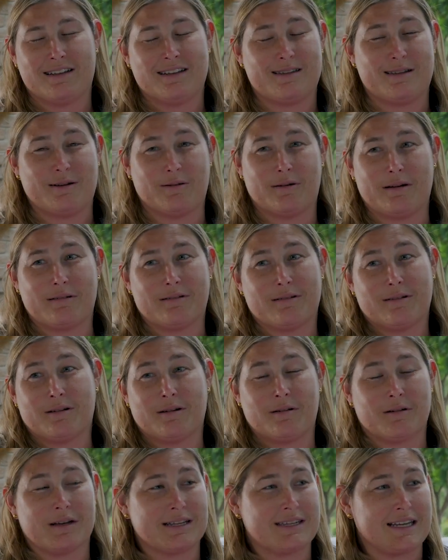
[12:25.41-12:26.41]
So I'm,
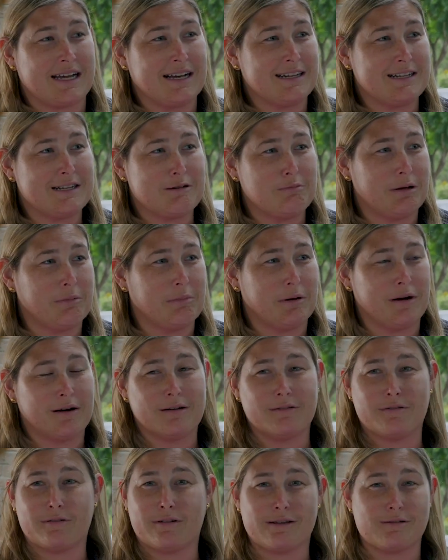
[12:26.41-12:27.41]
you know, excited to be a
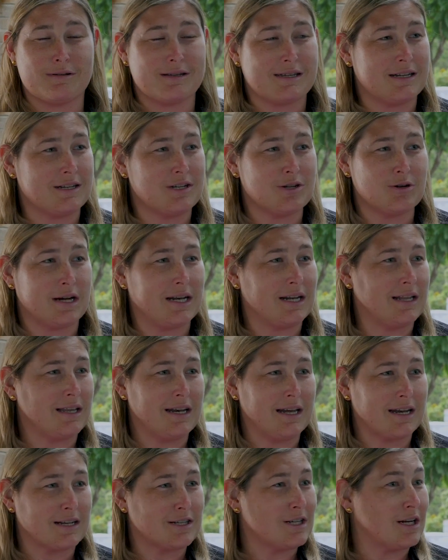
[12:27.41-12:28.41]
part of, as I said, training
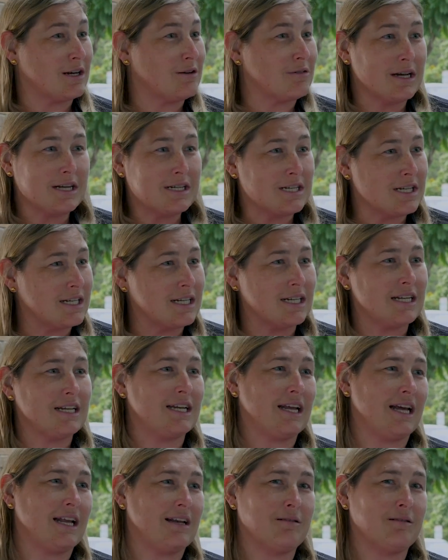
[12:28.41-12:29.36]
the next generation and, yeah.